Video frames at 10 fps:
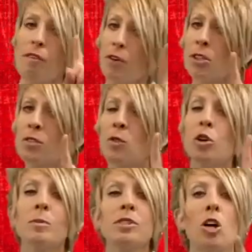The first
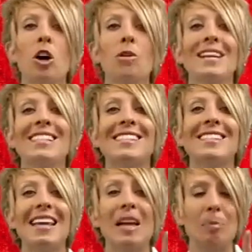form is called
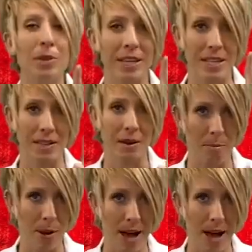sampling